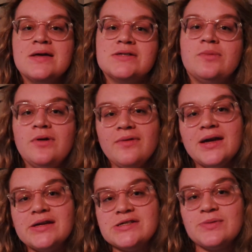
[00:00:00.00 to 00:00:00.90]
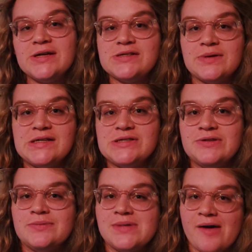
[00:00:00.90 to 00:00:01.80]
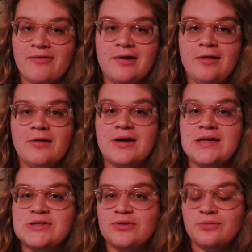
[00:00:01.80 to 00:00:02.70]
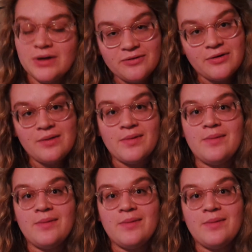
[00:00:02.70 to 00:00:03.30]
So moving into 2022, I'm definitely looking to reframe my